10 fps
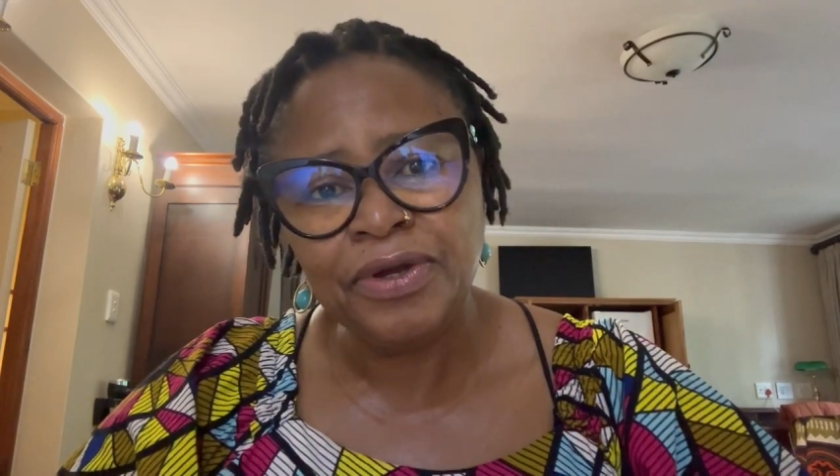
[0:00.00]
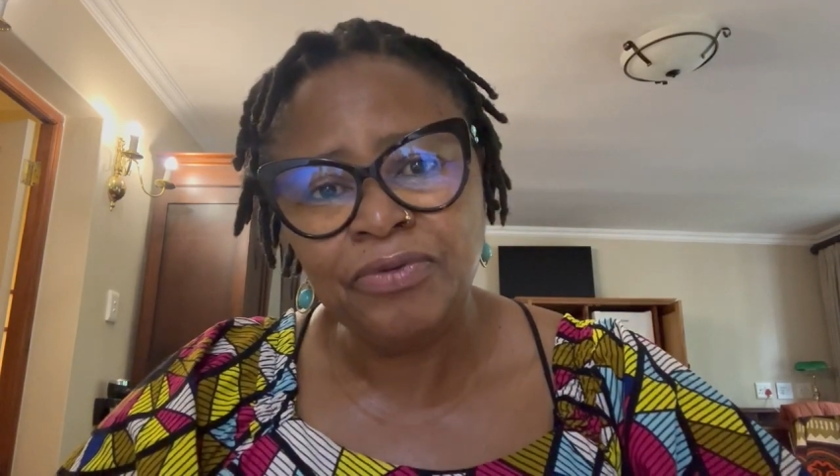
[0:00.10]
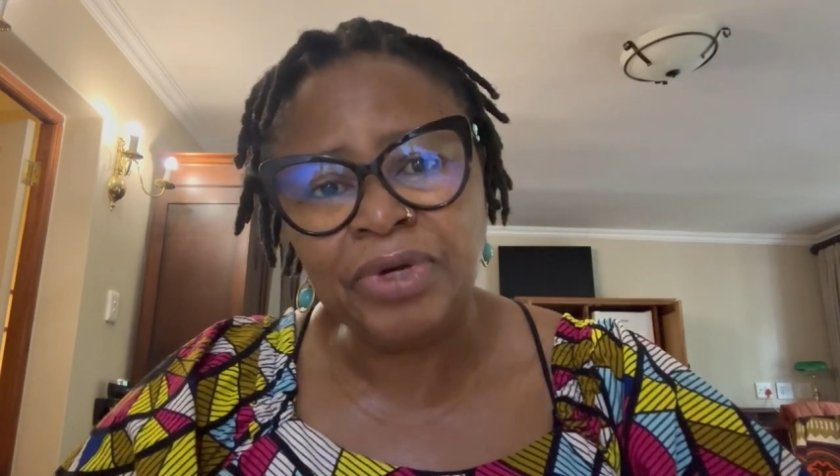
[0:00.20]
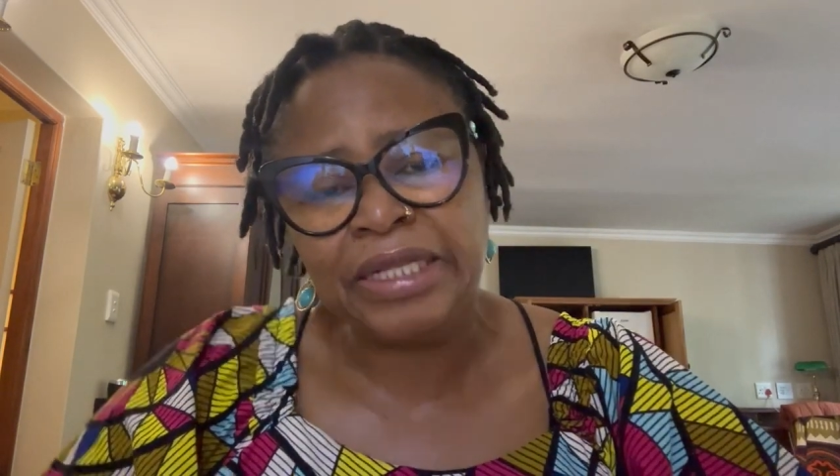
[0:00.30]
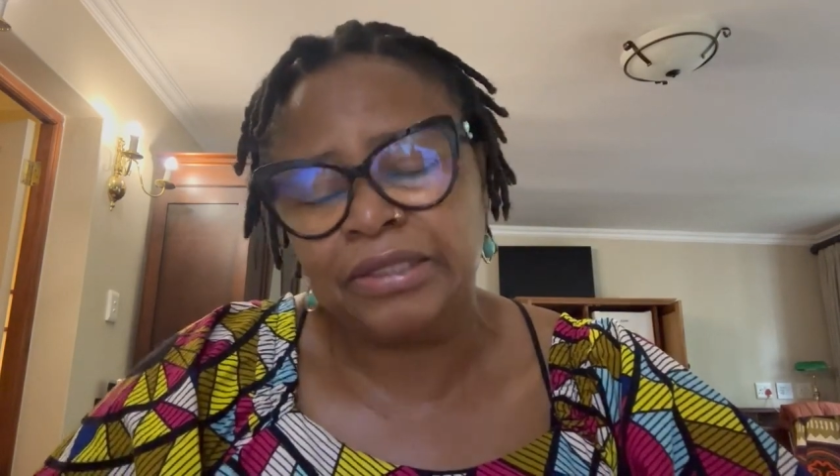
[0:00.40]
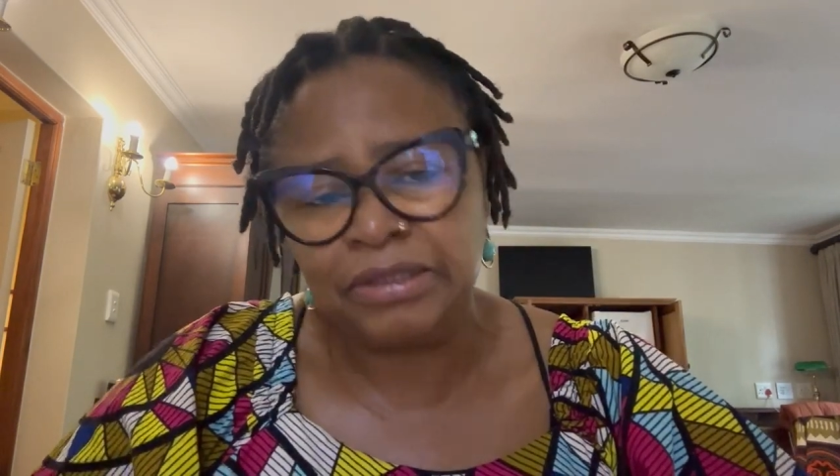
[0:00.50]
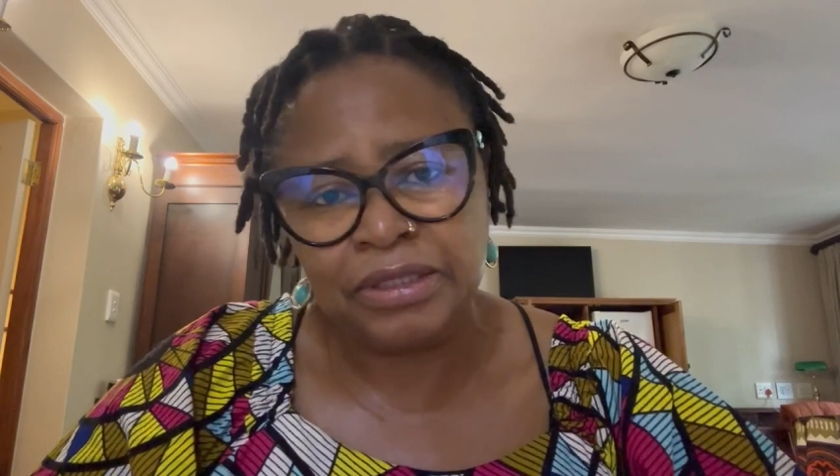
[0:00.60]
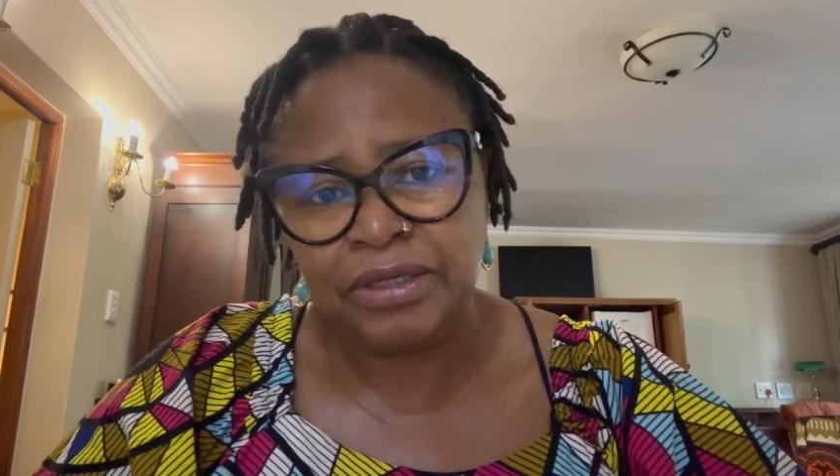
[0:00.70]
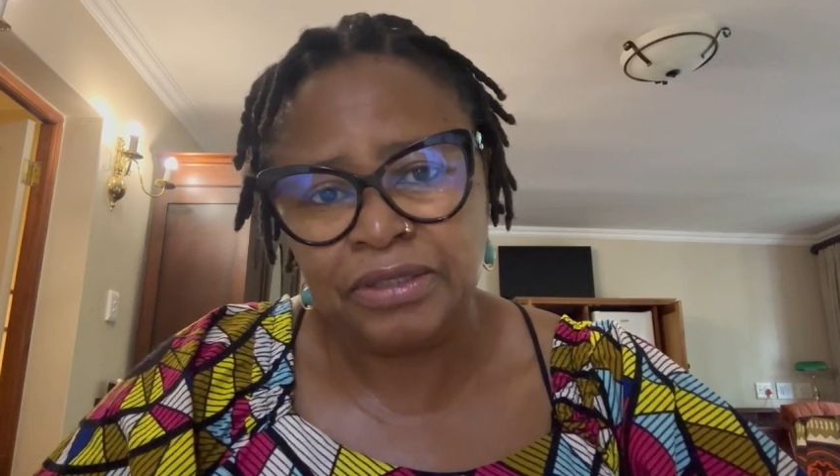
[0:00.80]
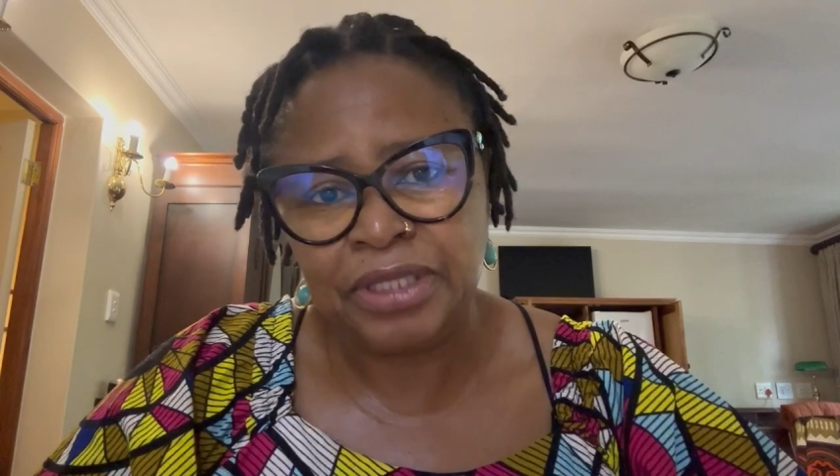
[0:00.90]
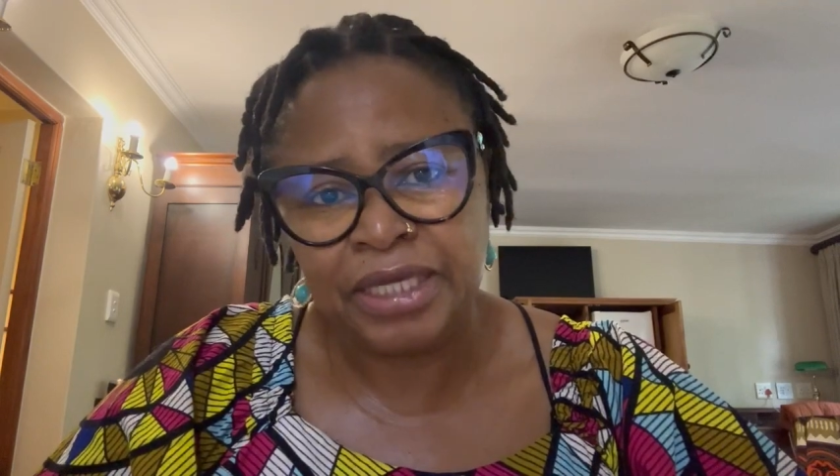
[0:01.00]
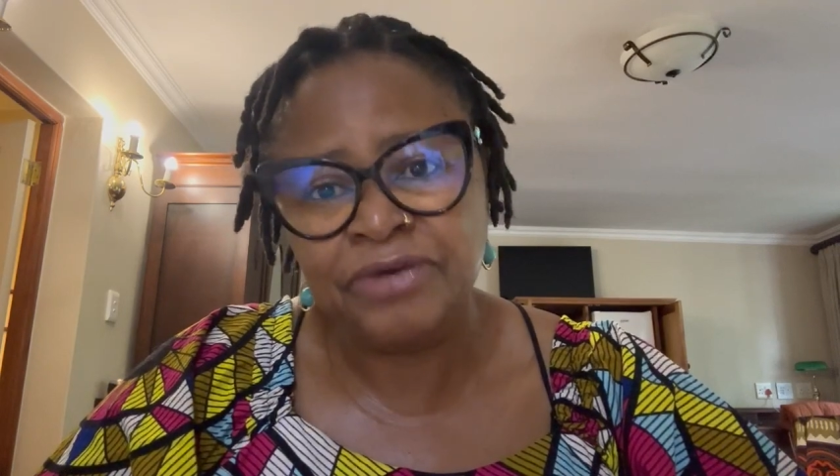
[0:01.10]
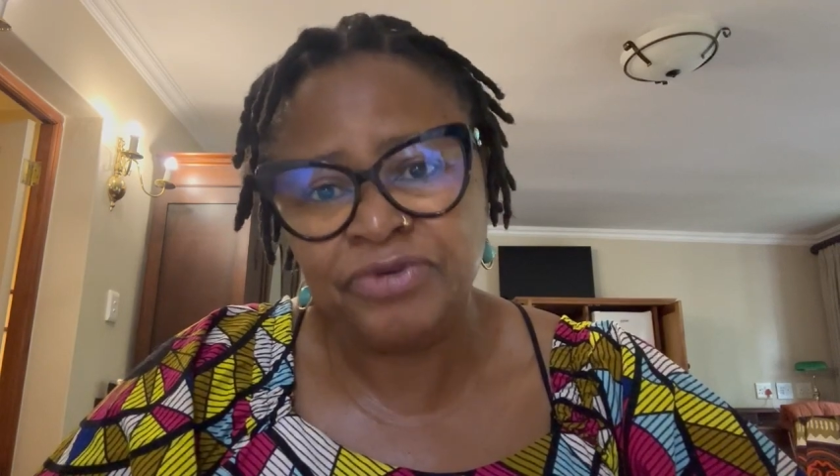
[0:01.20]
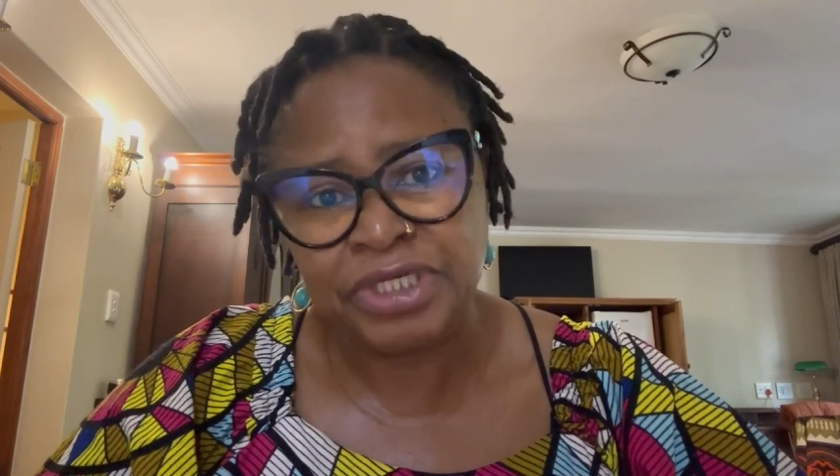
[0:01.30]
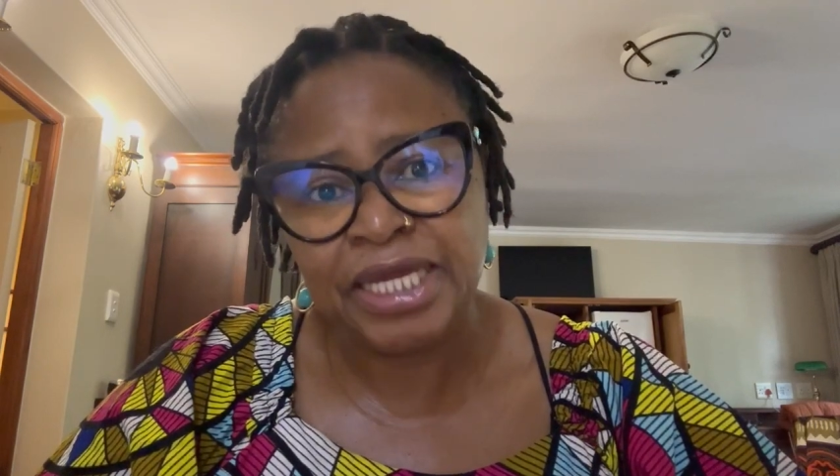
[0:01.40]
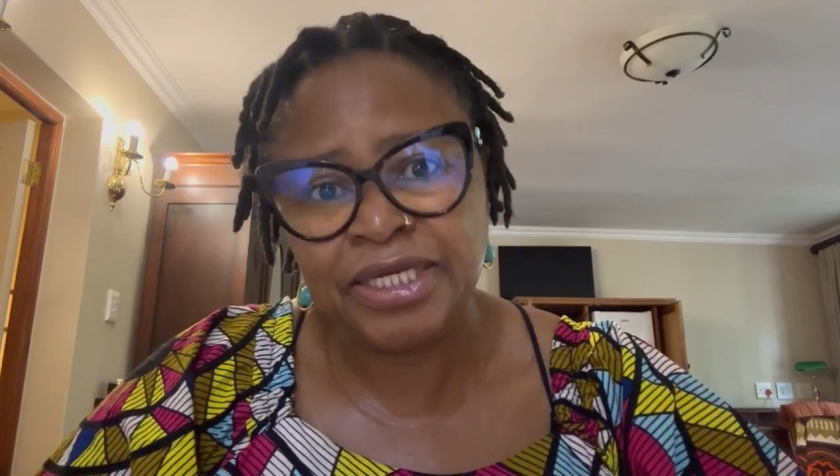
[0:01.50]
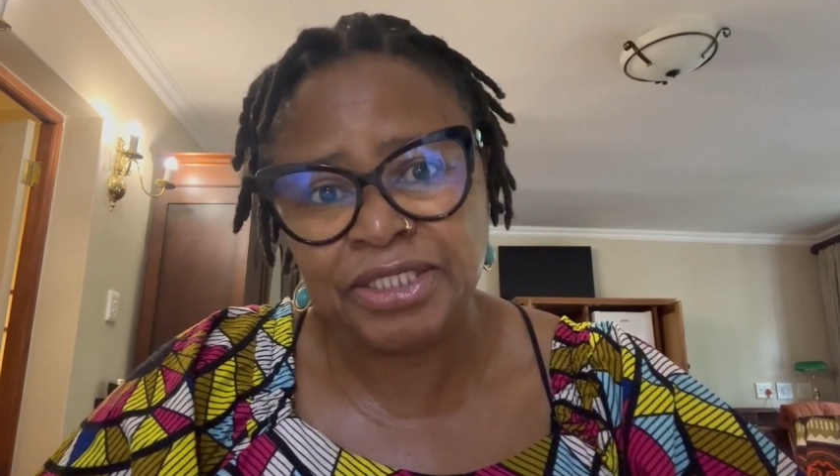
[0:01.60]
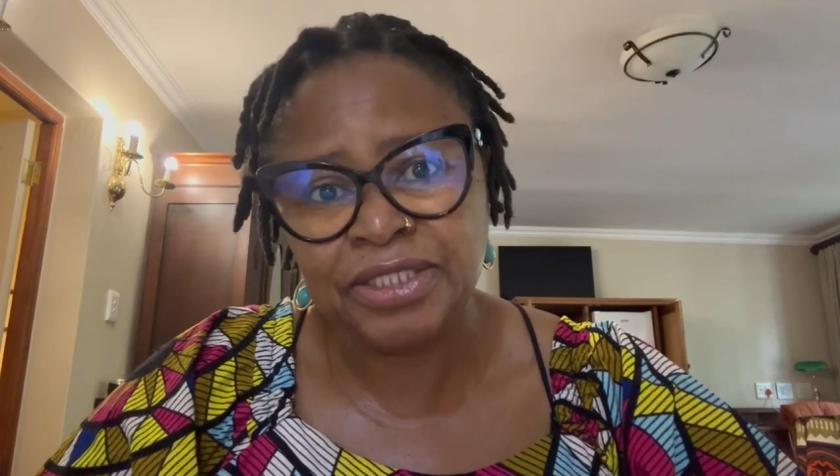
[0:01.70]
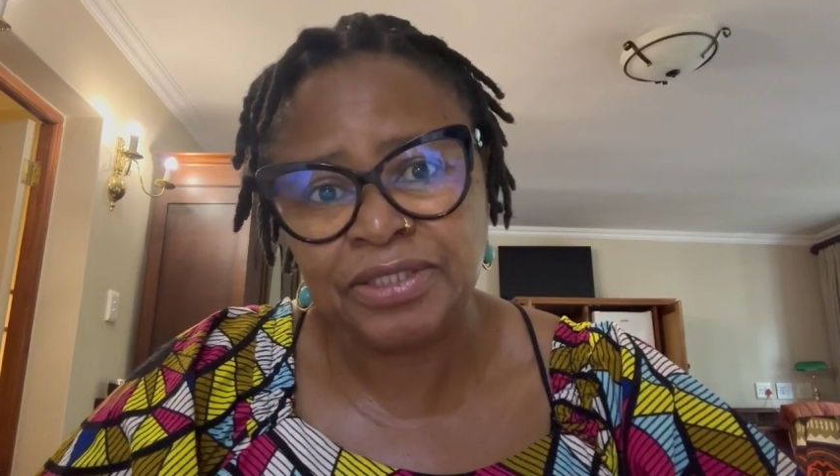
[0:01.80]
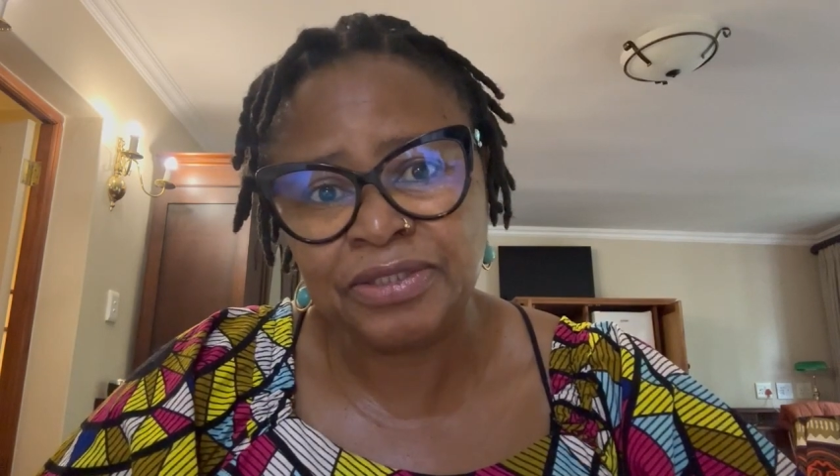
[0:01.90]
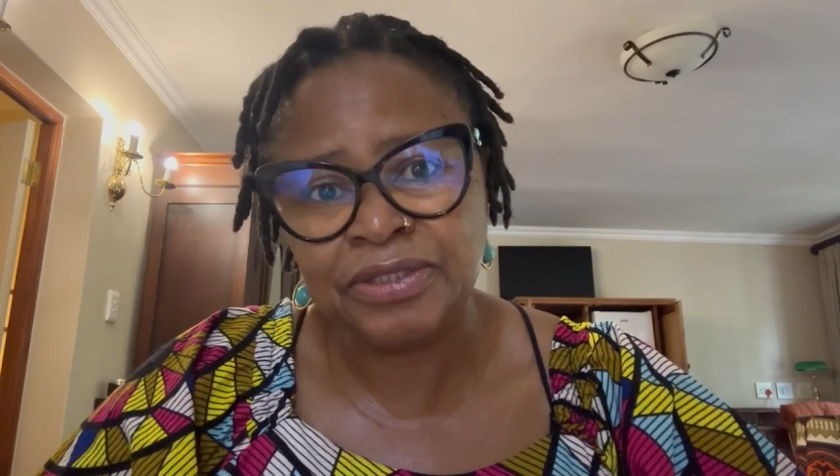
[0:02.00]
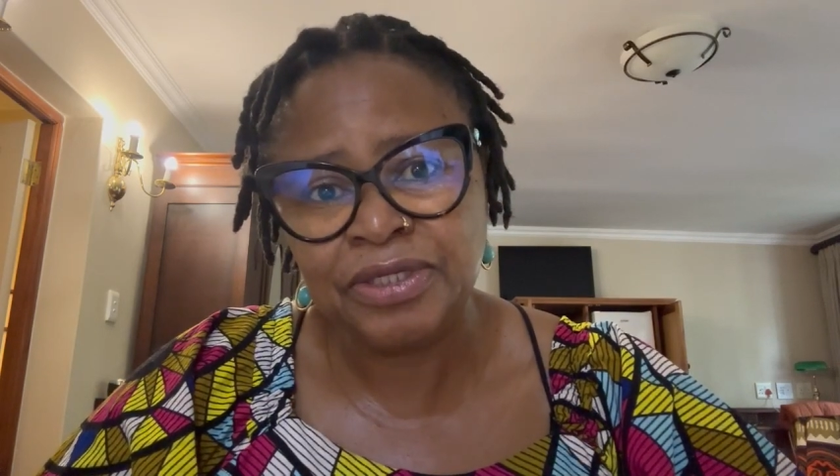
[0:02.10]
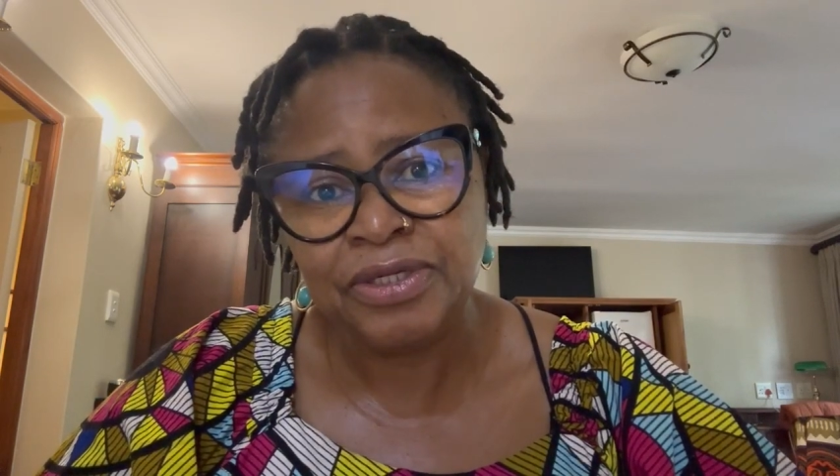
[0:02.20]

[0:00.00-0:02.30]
well, the invitation